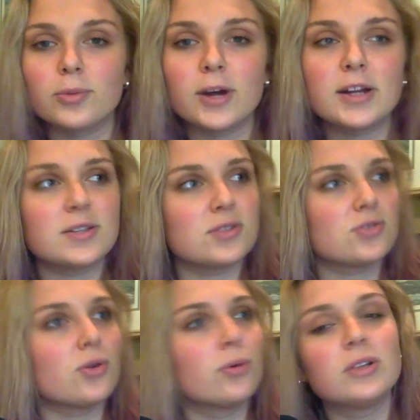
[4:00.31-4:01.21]
right? He has his
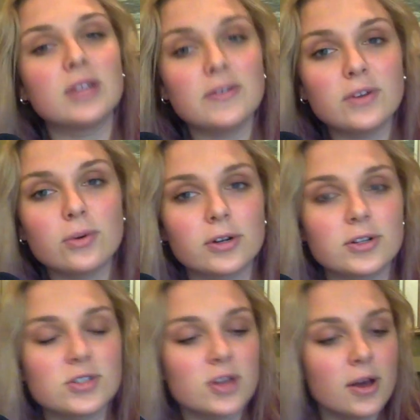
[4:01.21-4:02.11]
own living
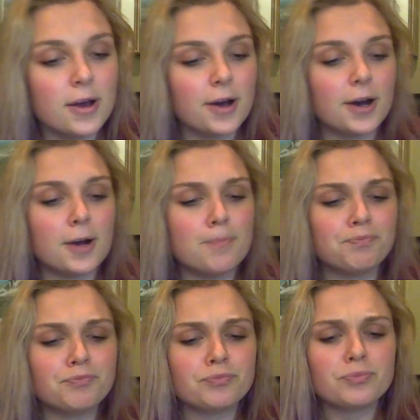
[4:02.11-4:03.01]
quarters.
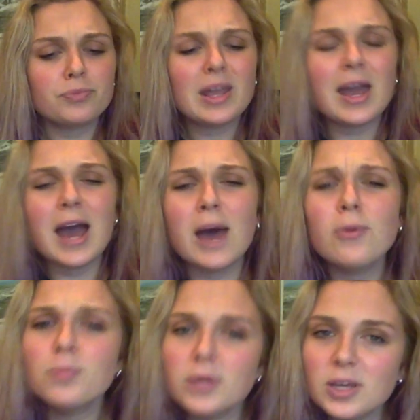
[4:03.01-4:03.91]
How
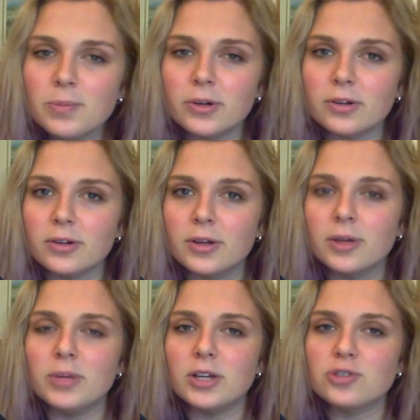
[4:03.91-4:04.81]
are people
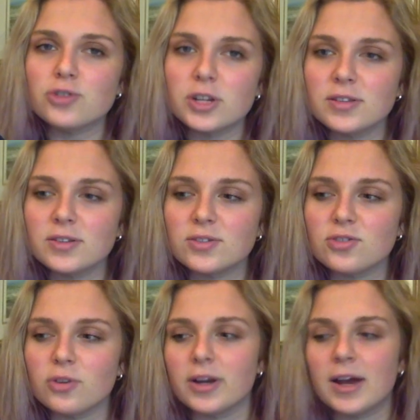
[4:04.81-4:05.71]
being treated in this
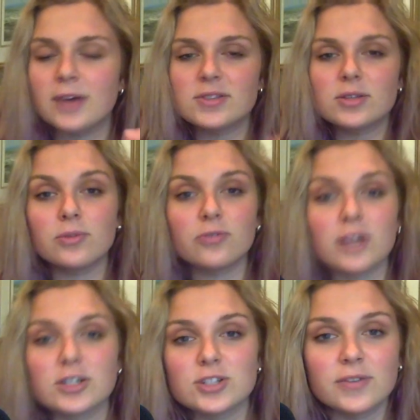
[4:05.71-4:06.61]
story, and how is that a
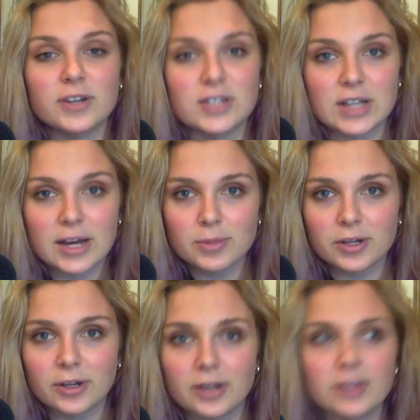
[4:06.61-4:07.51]
reflection of our time
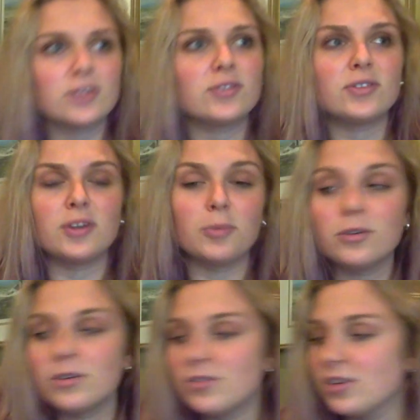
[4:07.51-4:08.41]
period? Is it
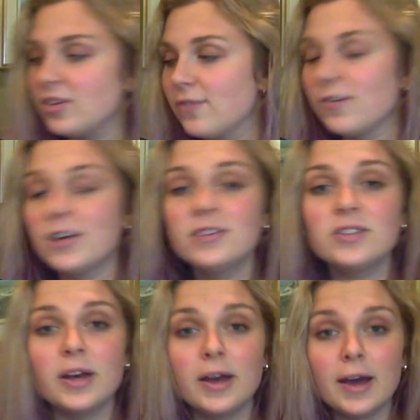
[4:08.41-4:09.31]
similar? Is it different?
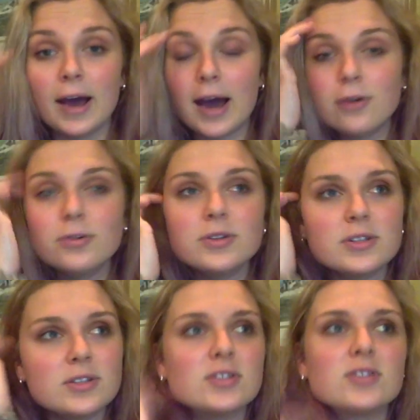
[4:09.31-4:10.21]
How
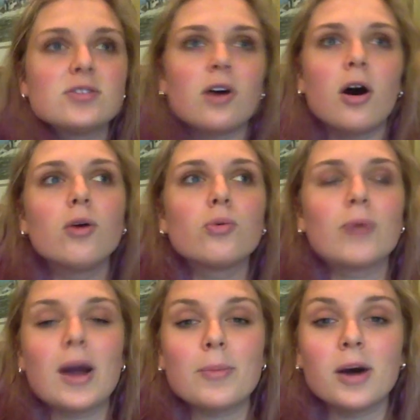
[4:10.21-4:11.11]
does this all
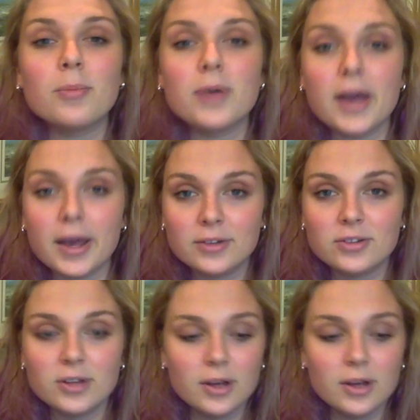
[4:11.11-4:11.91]
wrap up and